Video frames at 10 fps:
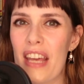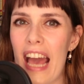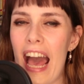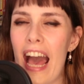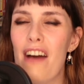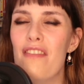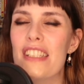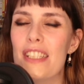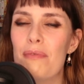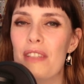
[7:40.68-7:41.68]
We have
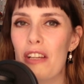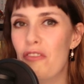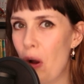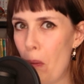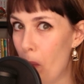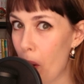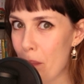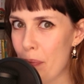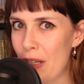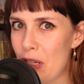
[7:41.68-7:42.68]
something from
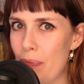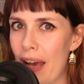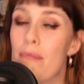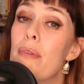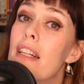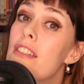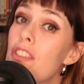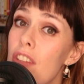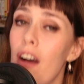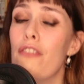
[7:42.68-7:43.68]
One Punch Man, but it
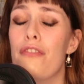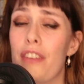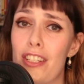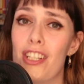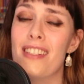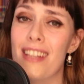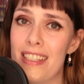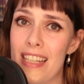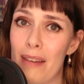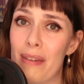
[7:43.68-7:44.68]
does not feature
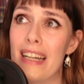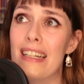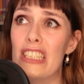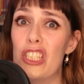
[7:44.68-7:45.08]
Saitama.